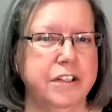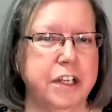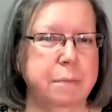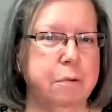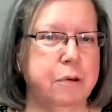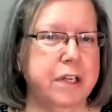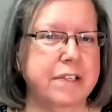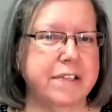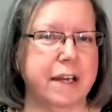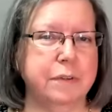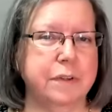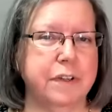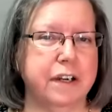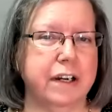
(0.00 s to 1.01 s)
She points
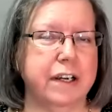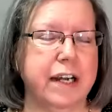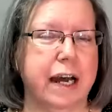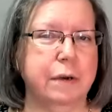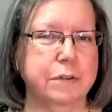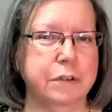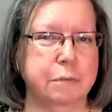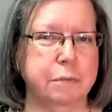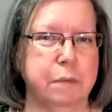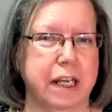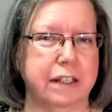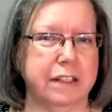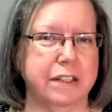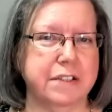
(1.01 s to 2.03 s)
out that our
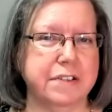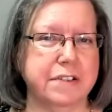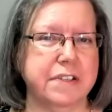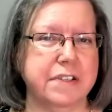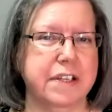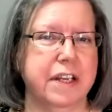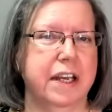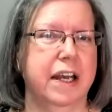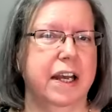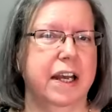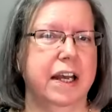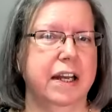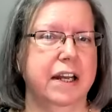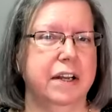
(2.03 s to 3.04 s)
counterbalance
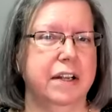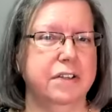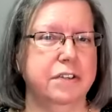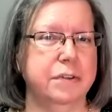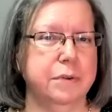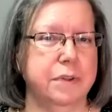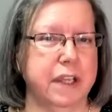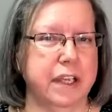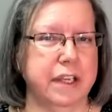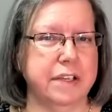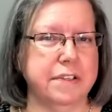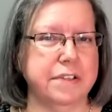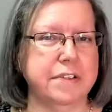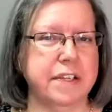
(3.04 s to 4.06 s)
to
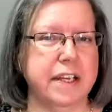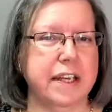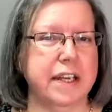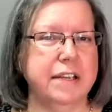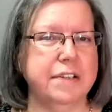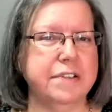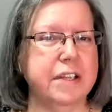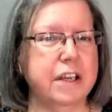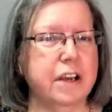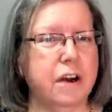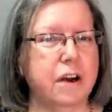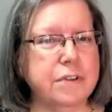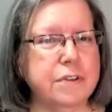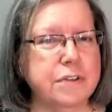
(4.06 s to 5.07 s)
these is the
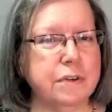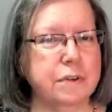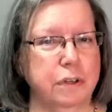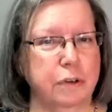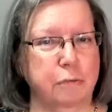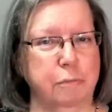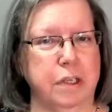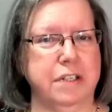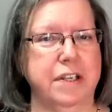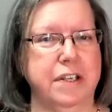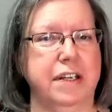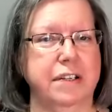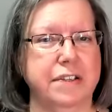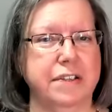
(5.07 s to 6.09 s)
also human
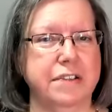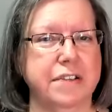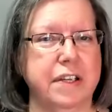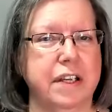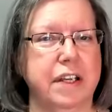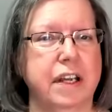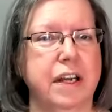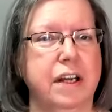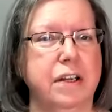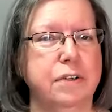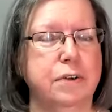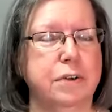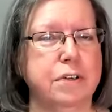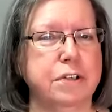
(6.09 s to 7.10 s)
tendency
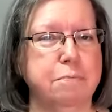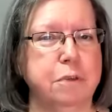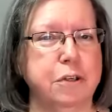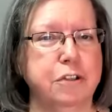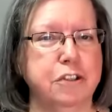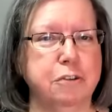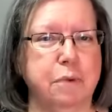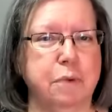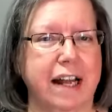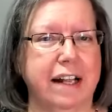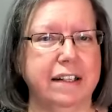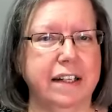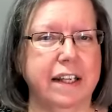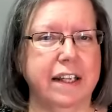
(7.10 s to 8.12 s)
towards
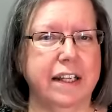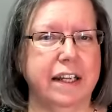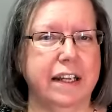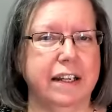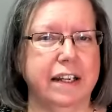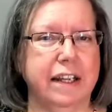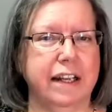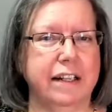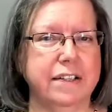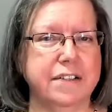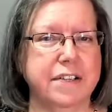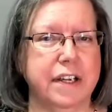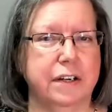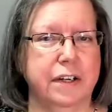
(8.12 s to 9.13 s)
mutuality and
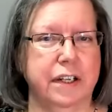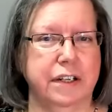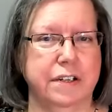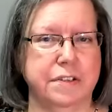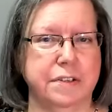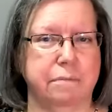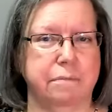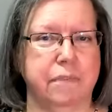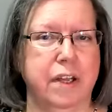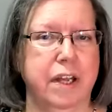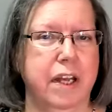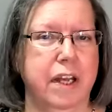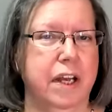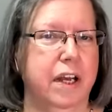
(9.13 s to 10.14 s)
egalitarianism,
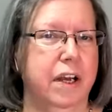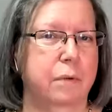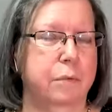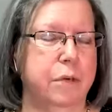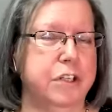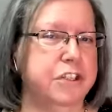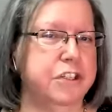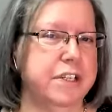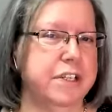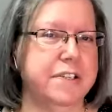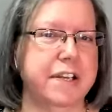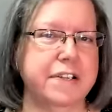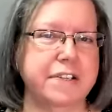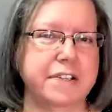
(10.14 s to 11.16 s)
which she
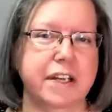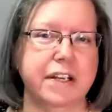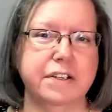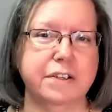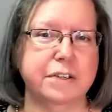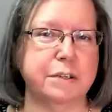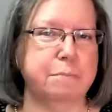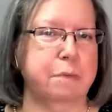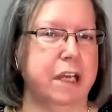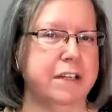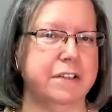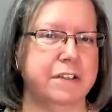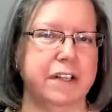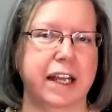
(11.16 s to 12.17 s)
says can
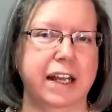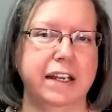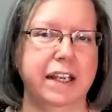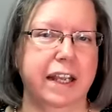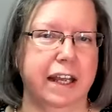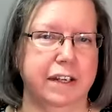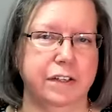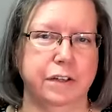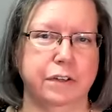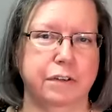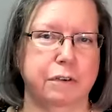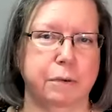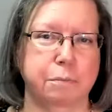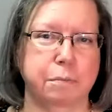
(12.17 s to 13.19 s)
dismantle any
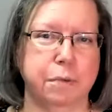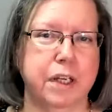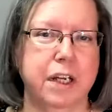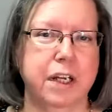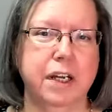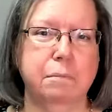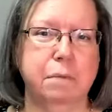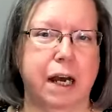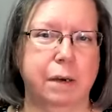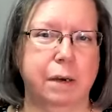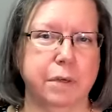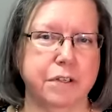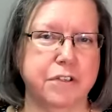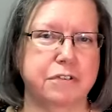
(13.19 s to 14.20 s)
endogroup
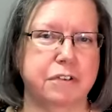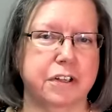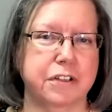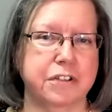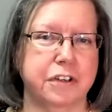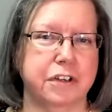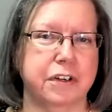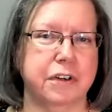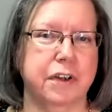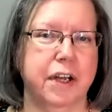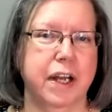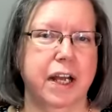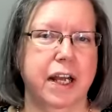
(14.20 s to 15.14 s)
power structure